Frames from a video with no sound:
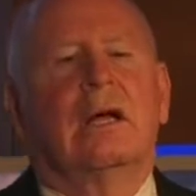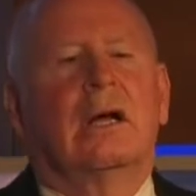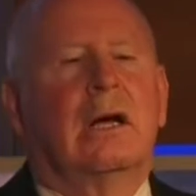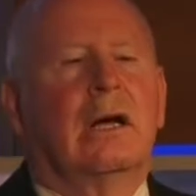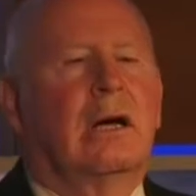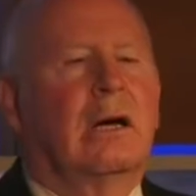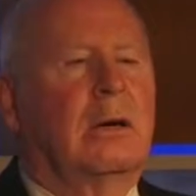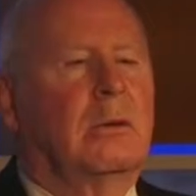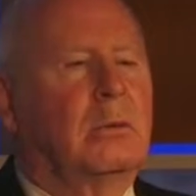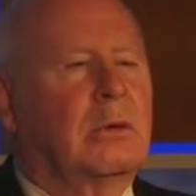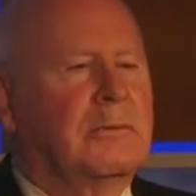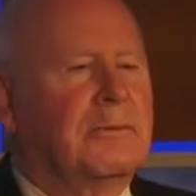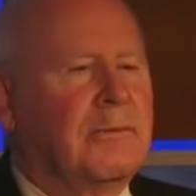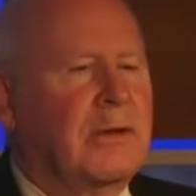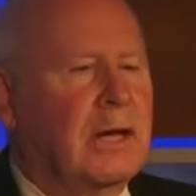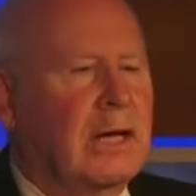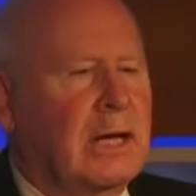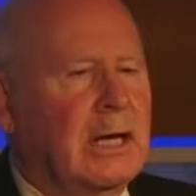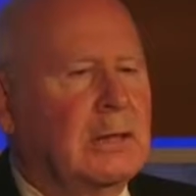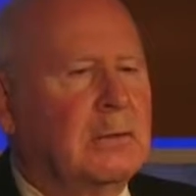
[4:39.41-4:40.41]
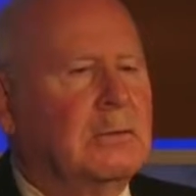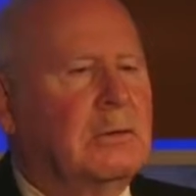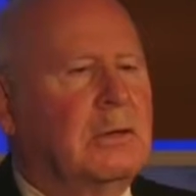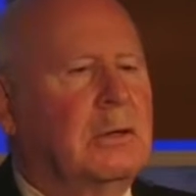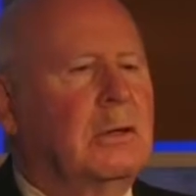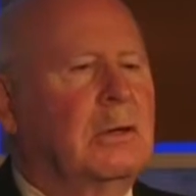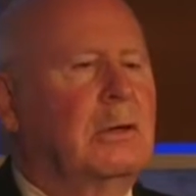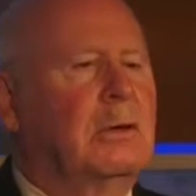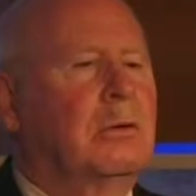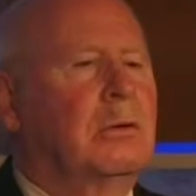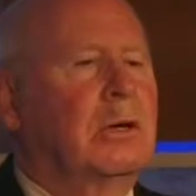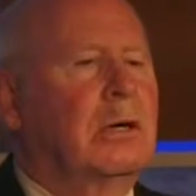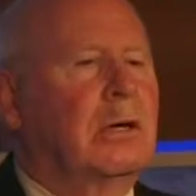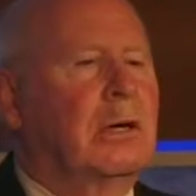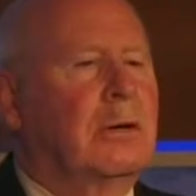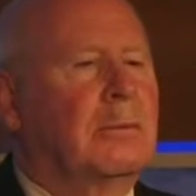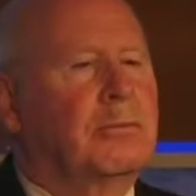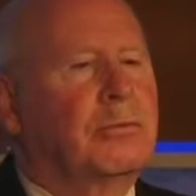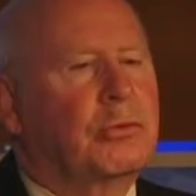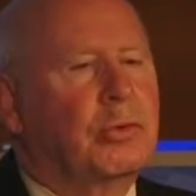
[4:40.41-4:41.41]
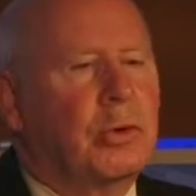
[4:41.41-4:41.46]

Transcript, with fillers: uh, we've got, you know, uh,